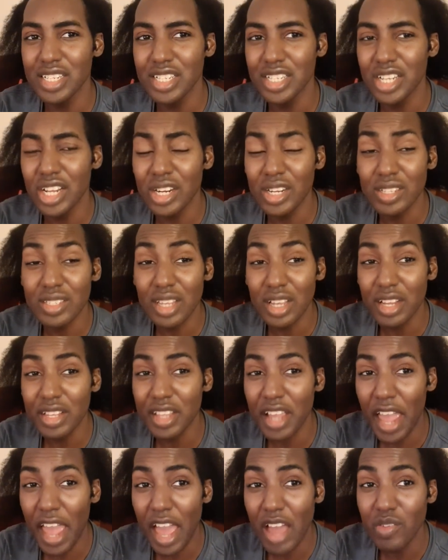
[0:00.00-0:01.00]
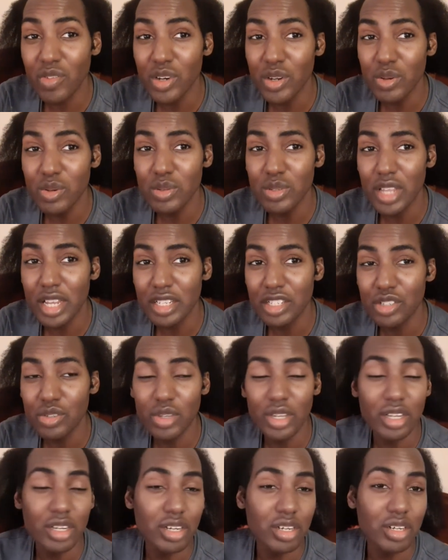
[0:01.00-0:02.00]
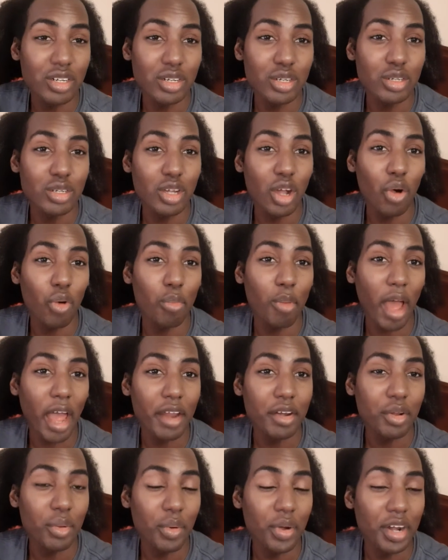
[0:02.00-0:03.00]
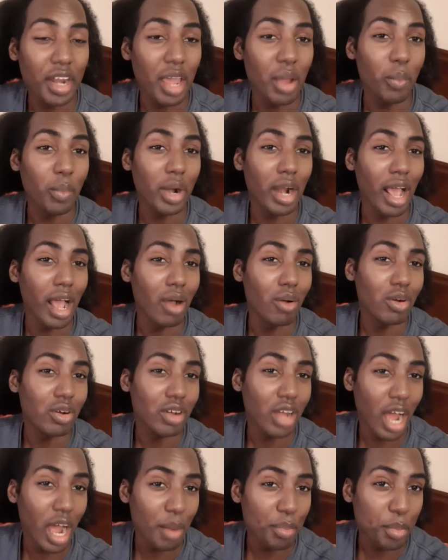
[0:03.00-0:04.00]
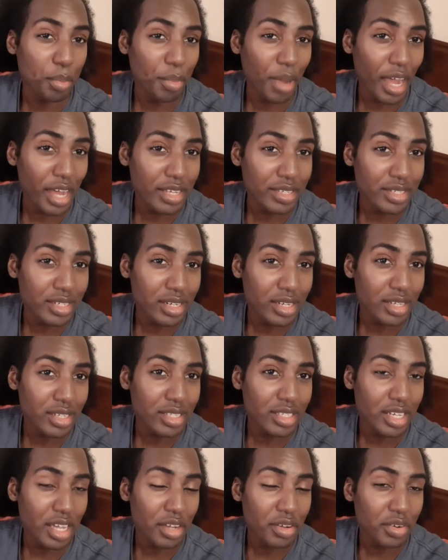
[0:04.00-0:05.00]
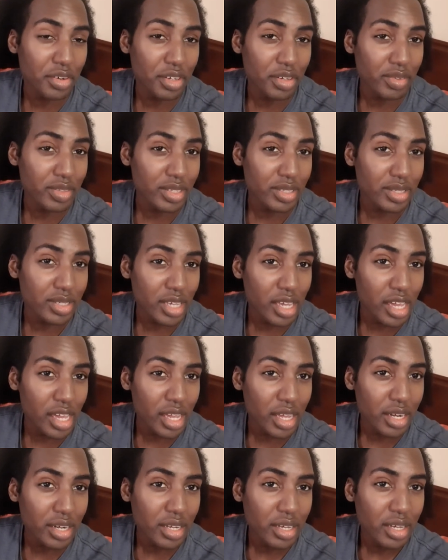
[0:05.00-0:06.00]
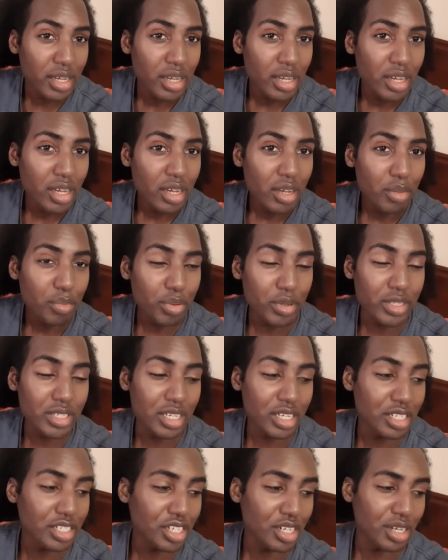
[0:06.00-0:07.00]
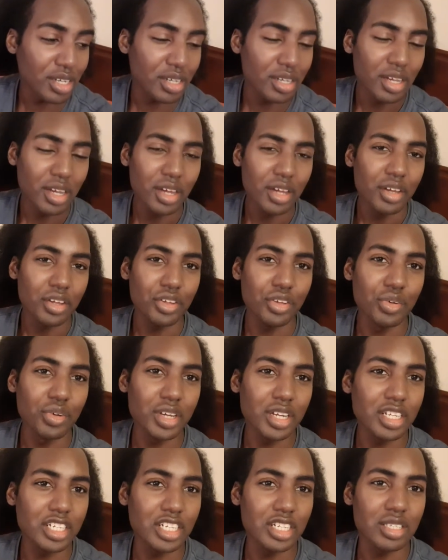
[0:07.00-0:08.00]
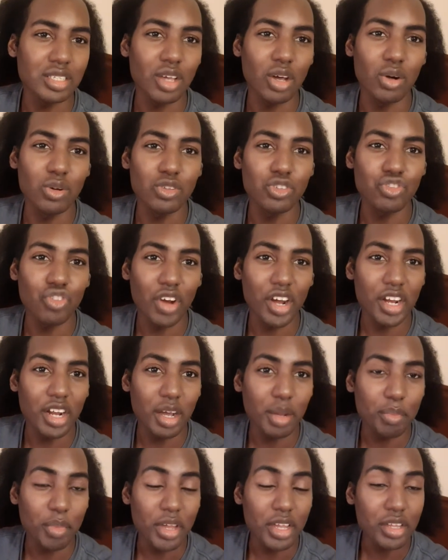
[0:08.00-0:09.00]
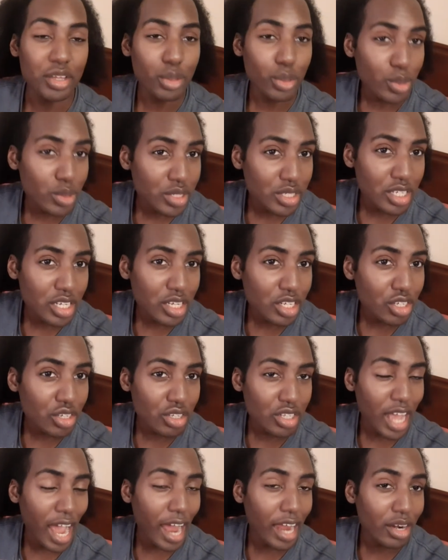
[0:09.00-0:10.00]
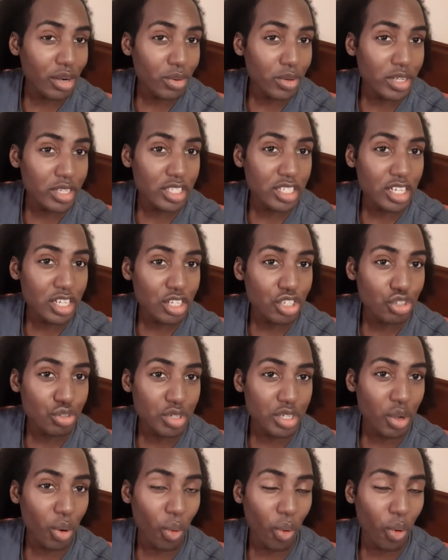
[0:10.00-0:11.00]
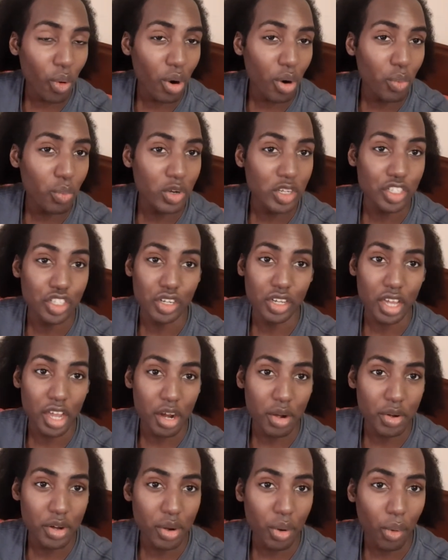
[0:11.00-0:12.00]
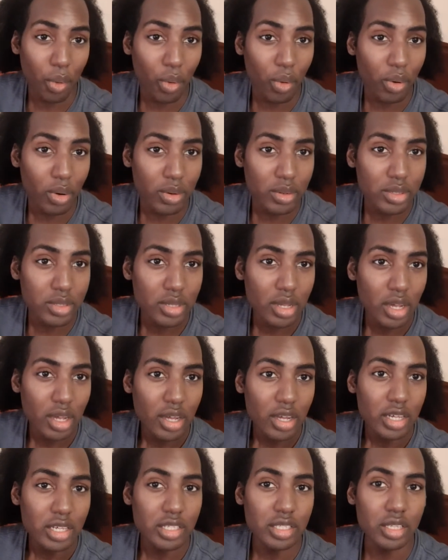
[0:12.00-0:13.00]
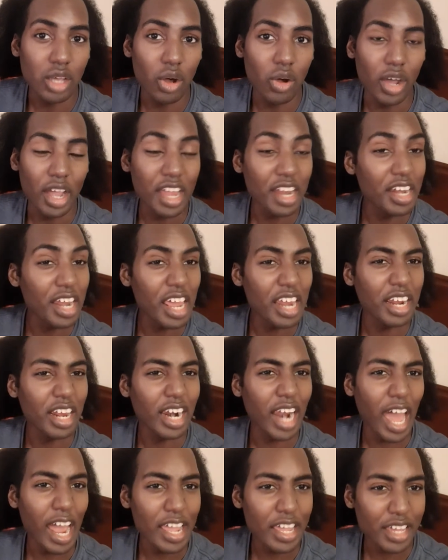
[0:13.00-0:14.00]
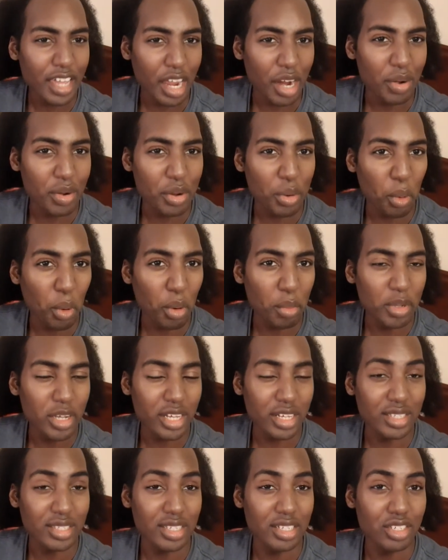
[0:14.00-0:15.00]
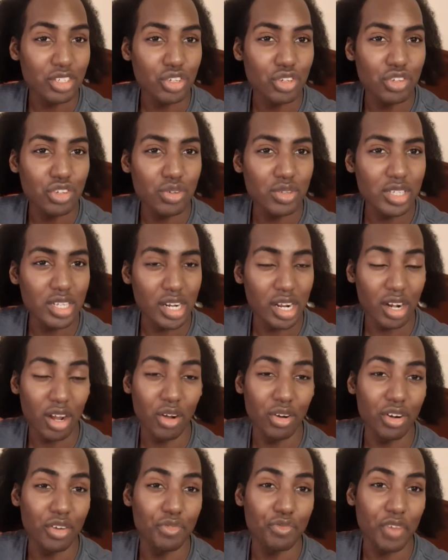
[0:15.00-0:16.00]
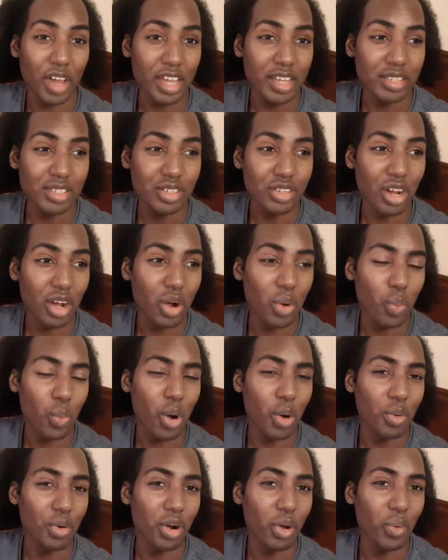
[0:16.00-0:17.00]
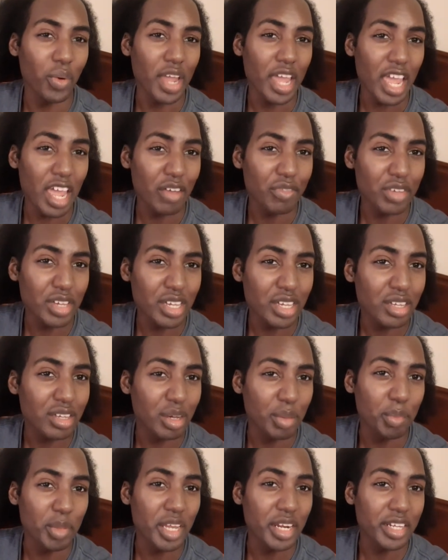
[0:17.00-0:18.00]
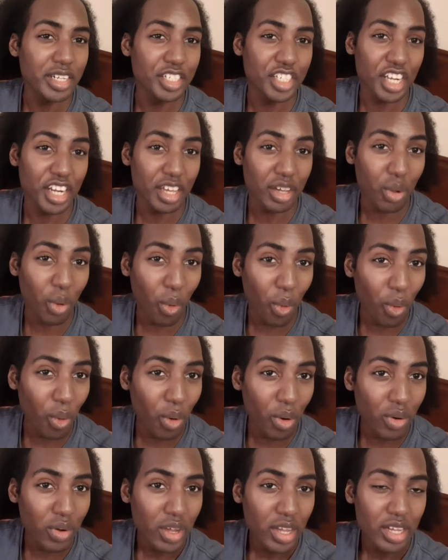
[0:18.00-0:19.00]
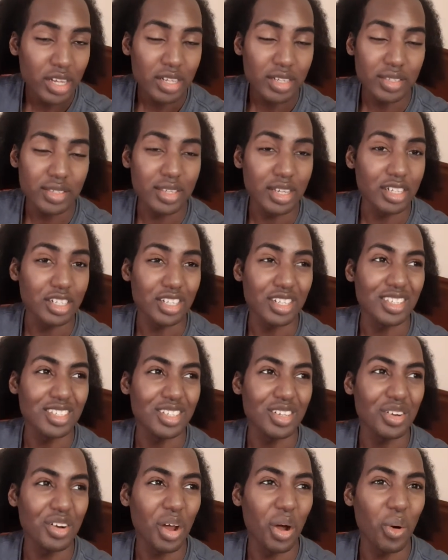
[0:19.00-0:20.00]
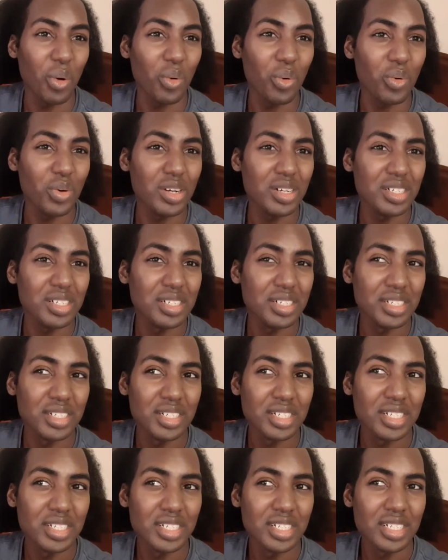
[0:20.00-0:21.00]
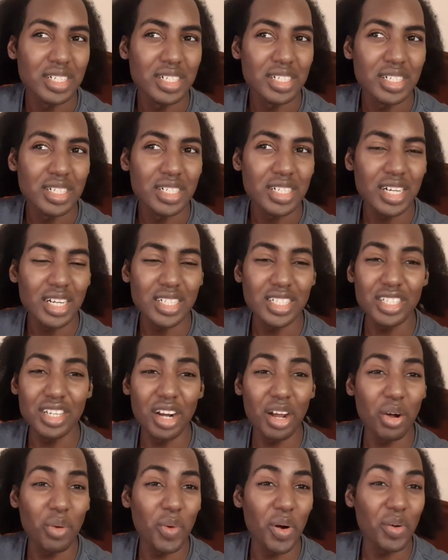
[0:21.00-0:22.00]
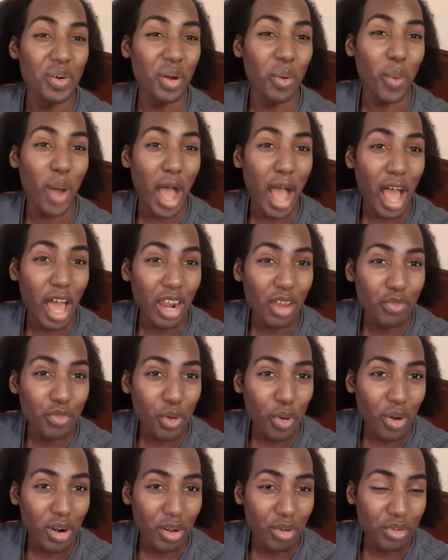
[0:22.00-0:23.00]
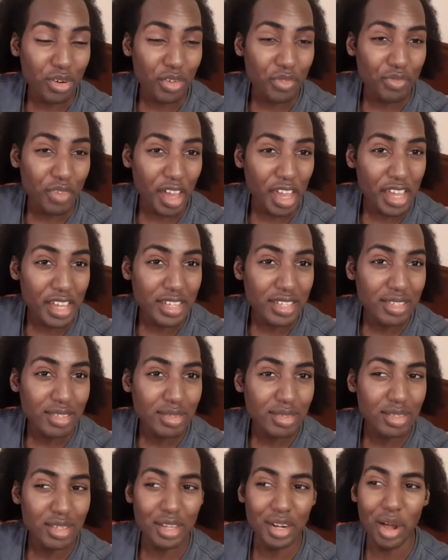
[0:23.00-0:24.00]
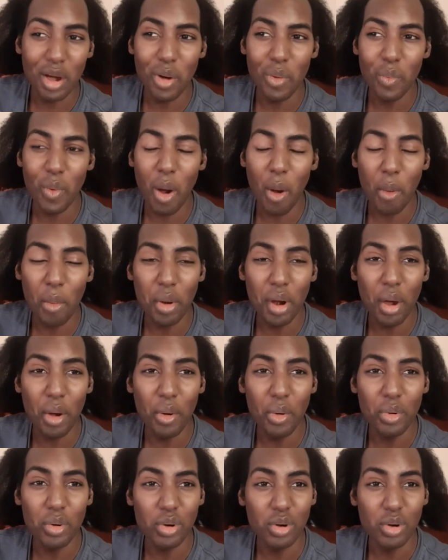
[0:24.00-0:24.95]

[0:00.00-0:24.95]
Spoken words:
there's other avenues that you can go by doing that without compromising the integrity of the skin, potentially. You can just go straight up and use diluted tea tree oil with your carrier oils. So, and then a light carrier oil, because since you're using it on the face, you don't want no heavy comedogenic oil, such as, you know, you don't want no olive oil on the face. You don't want no